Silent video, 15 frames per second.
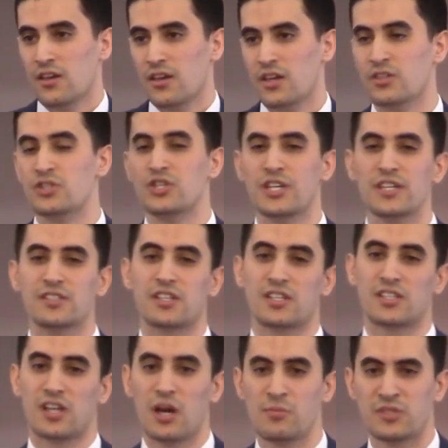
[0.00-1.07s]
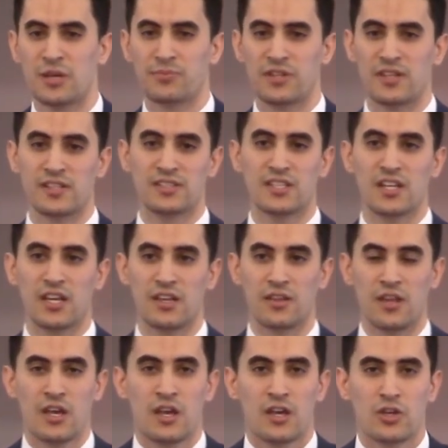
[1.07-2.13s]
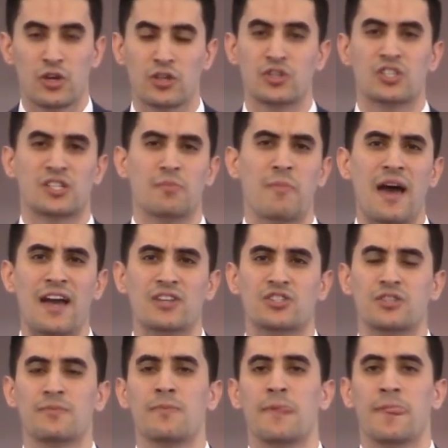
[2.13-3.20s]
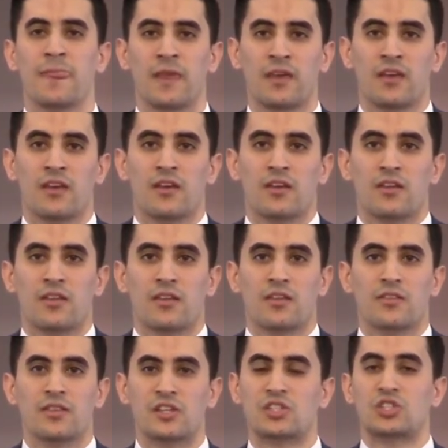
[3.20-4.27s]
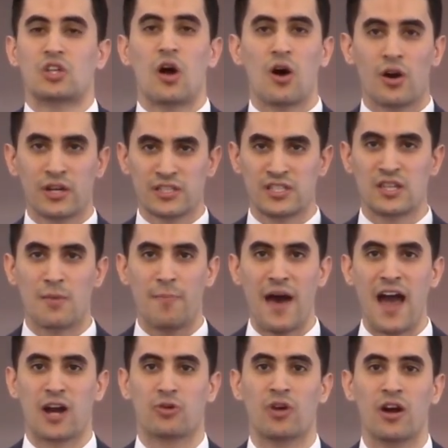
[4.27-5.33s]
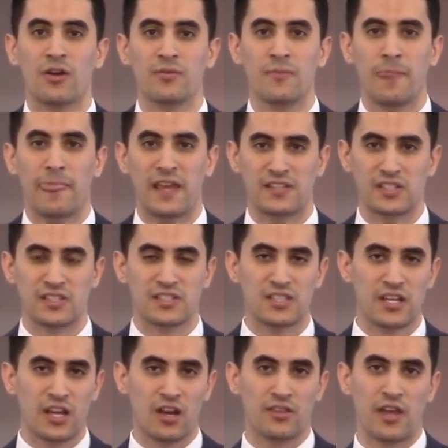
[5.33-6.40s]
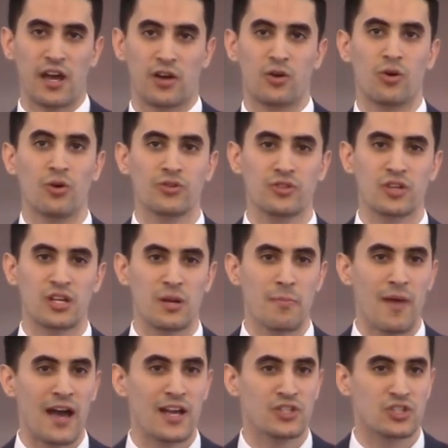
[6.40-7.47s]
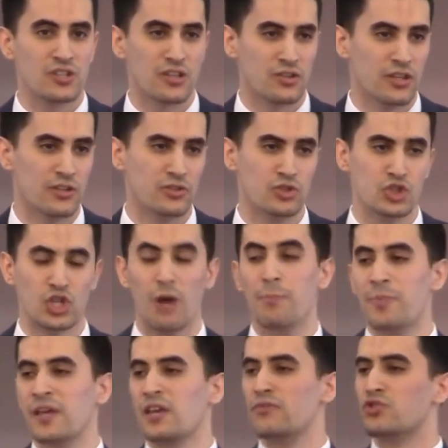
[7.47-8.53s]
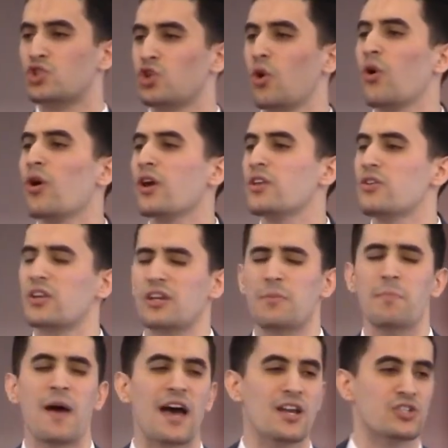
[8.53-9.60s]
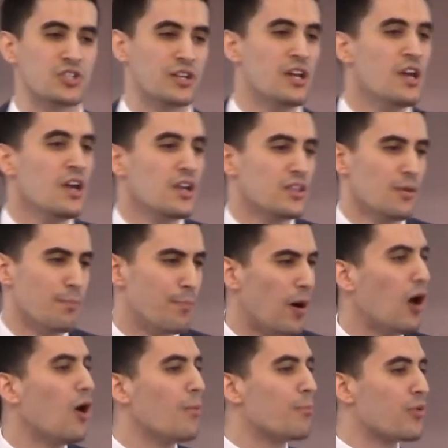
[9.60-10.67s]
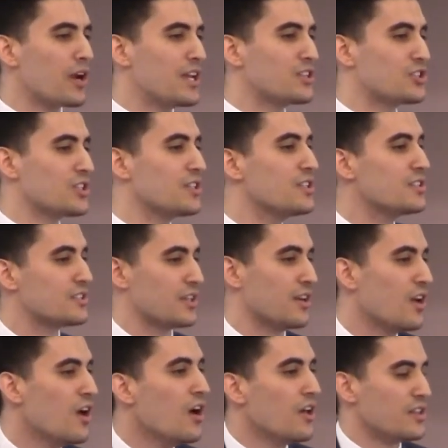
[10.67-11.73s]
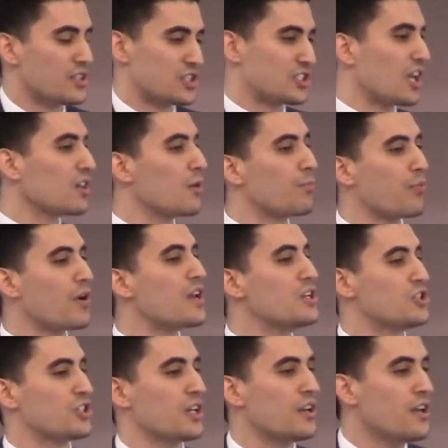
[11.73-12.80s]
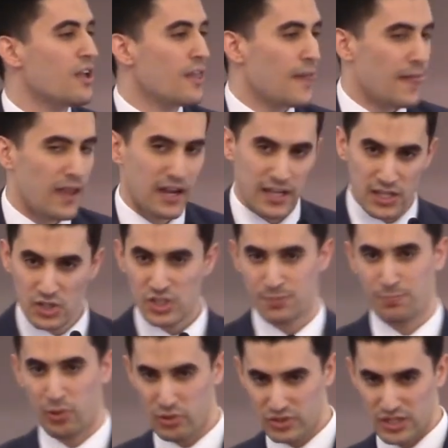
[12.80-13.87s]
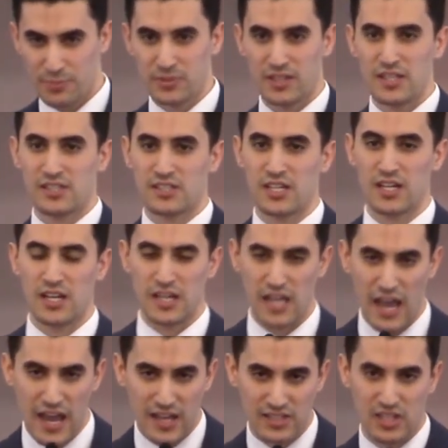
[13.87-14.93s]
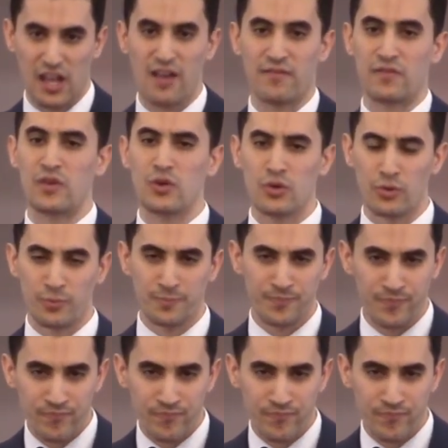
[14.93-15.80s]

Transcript: And Jesus comes up to the city, and you can just imagine the songs in the background as he's sitting on that colt. You can imagine the, the jumping of joy. You can imagine the palm branches and the celebration. And he just pulls up to the city and he has that view.